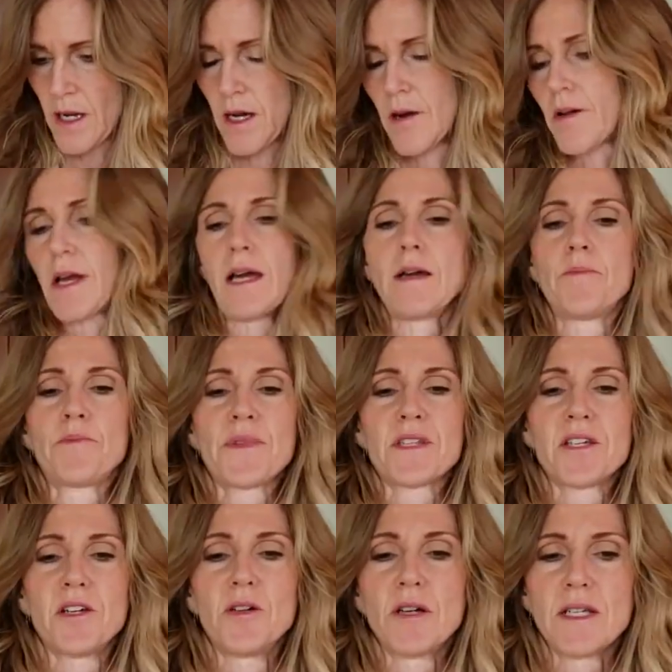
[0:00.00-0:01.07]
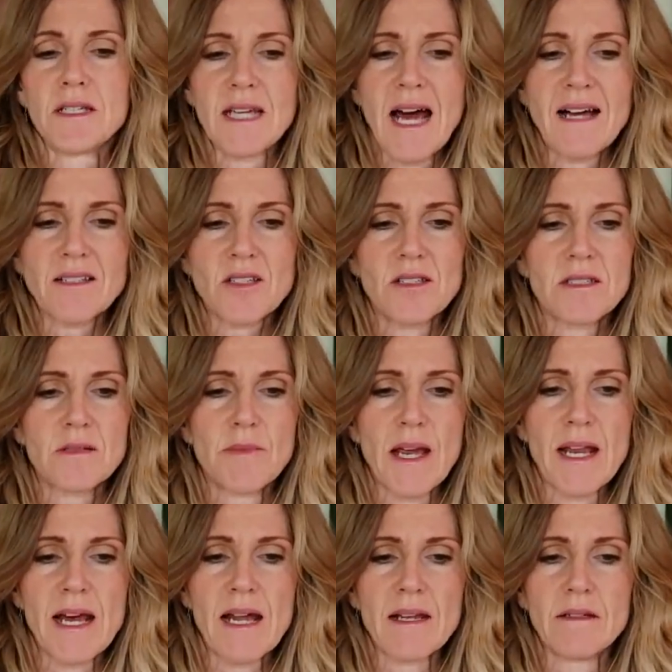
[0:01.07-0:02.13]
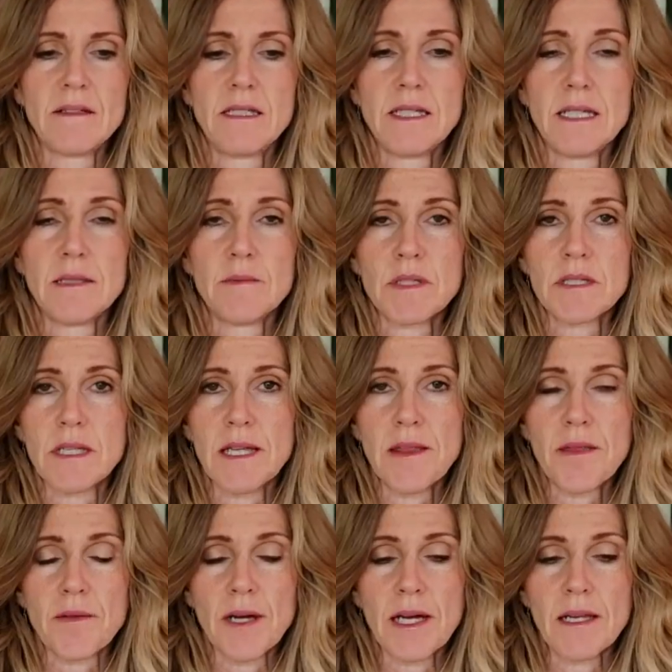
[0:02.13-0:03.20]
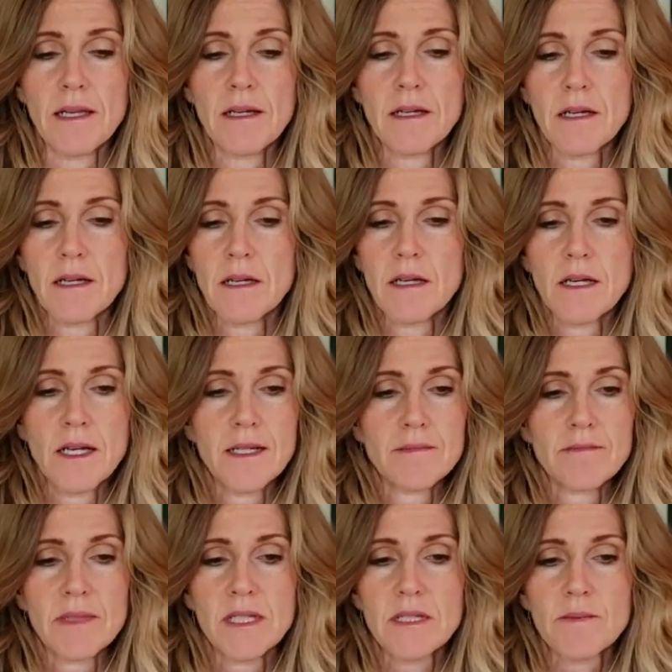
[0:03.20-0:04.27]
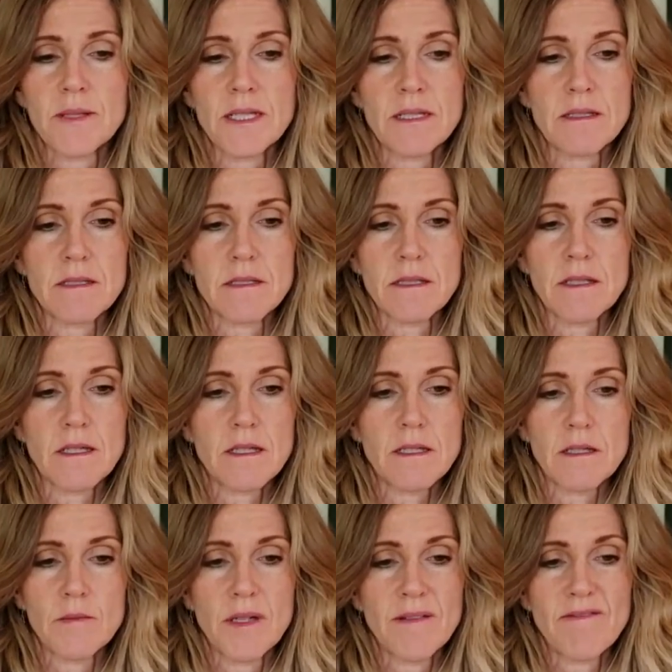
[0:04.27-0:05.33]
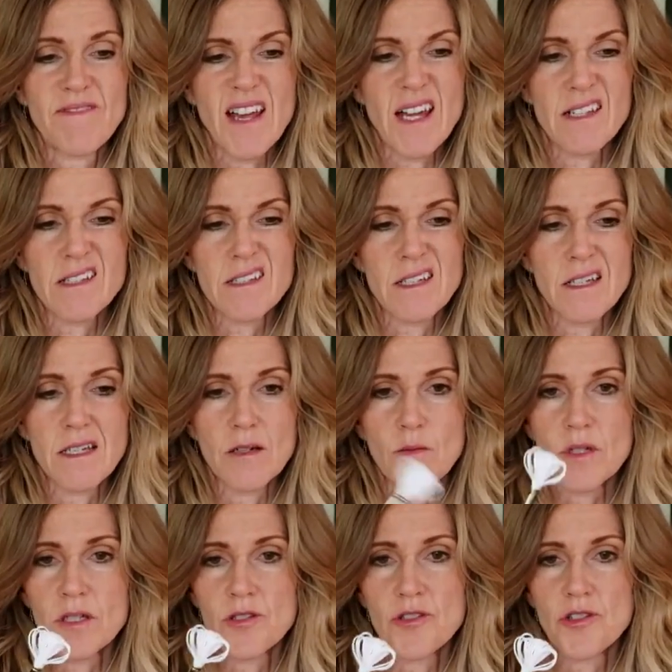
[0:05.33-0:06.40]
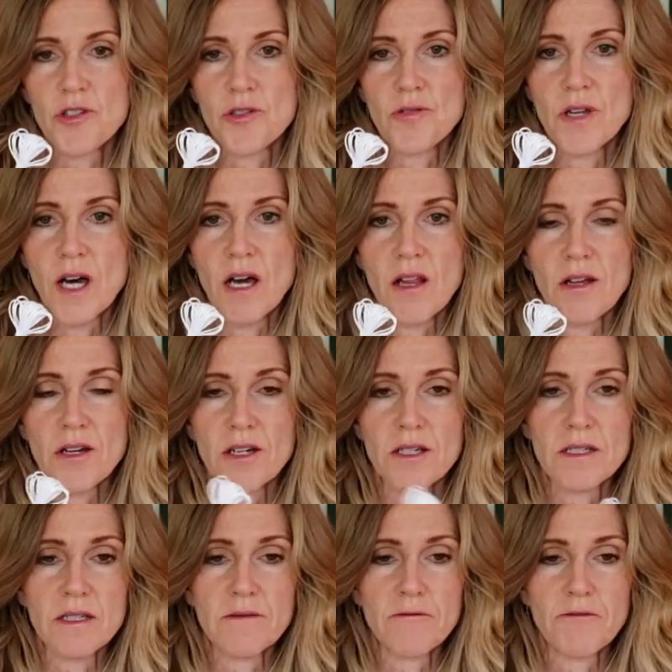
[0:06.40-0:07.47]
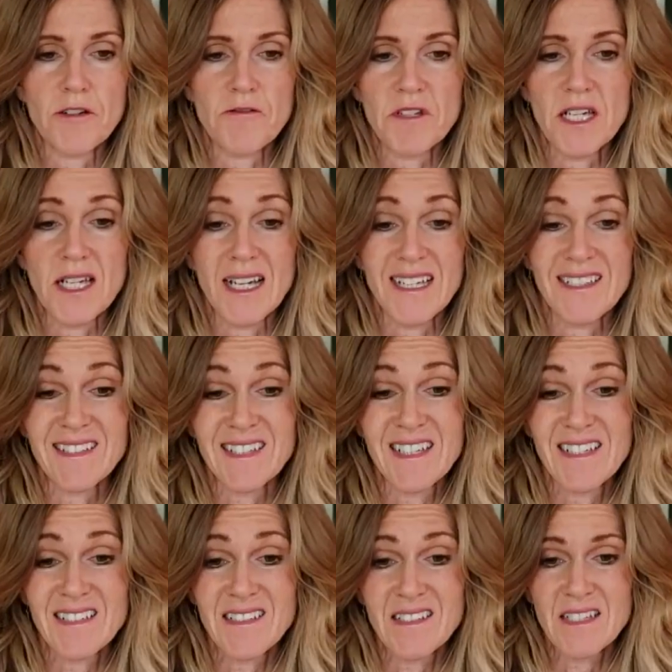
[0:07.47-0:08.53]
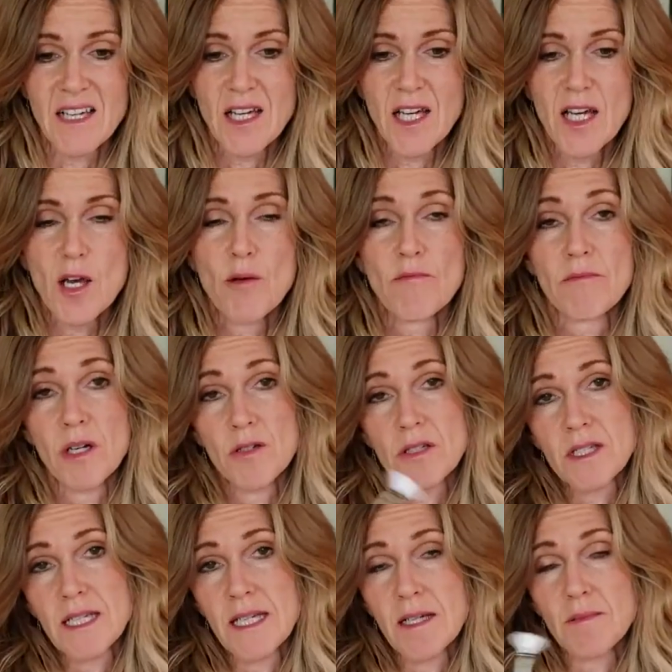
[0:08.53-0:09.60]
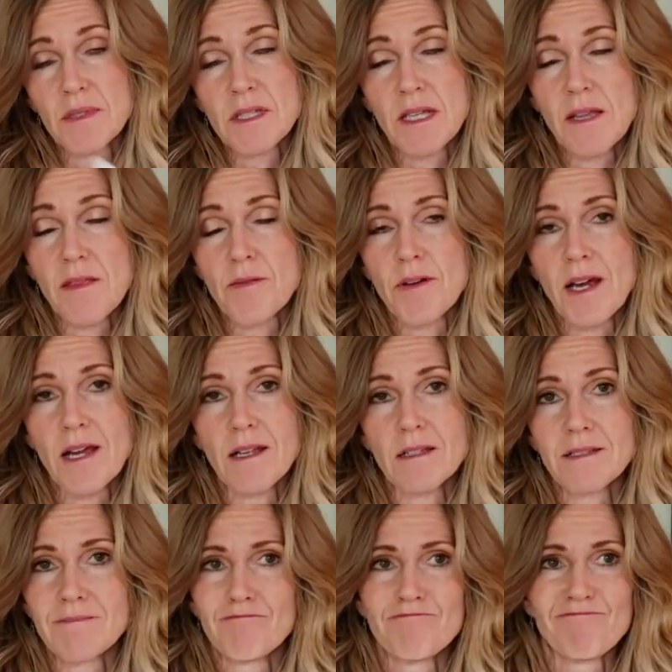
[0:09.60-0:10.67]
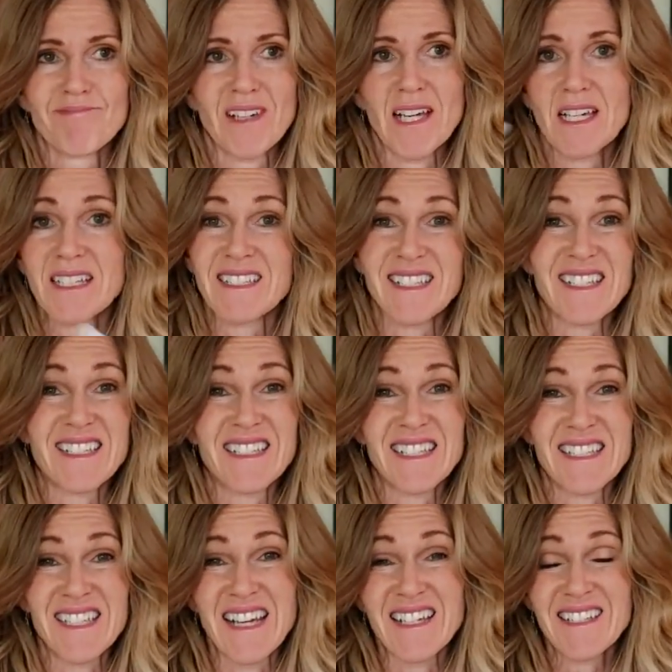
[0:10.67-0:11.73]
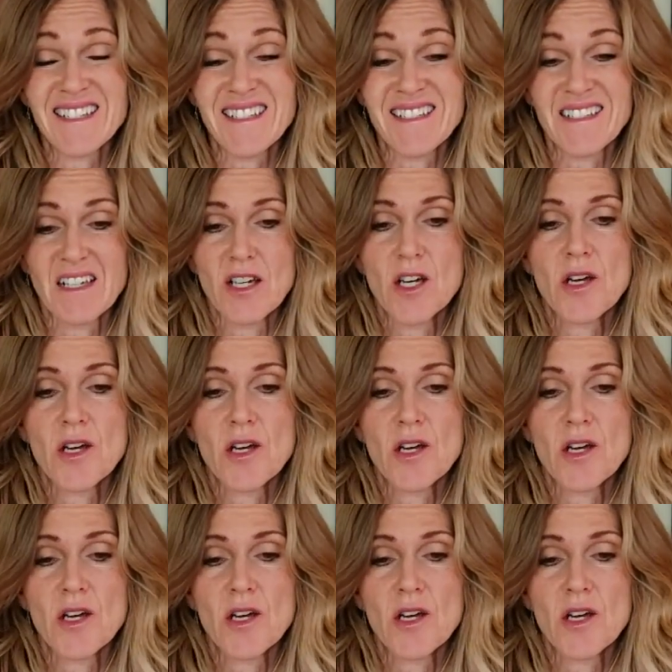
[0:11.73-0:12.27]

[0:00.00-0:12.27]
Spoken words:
Okay, so tassel is made out of DMC thread. This one's a little bit fancy. It was $2.59. Most DMC thread is like 60 cents.